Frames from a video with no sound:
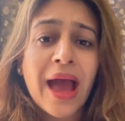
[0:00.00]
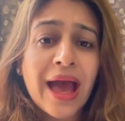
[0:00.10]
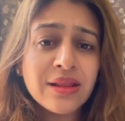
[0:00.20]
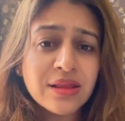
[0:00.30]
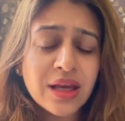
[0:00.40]

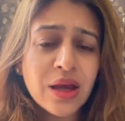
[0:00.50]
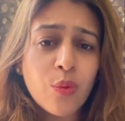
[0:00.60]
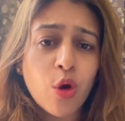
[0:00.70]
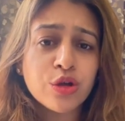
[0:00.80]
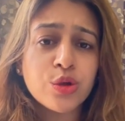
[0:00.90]
and they
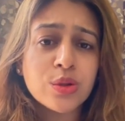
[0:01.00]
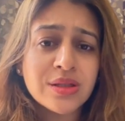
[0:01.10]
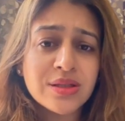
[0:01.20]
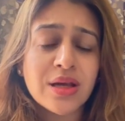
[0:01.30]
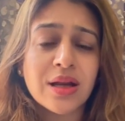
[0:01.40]
want to
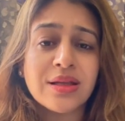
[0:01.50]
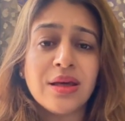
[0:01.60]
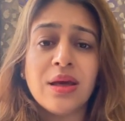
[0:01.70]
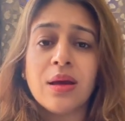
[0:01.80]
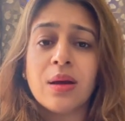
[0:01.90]

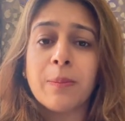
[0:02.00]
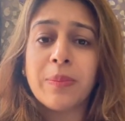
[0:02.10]
study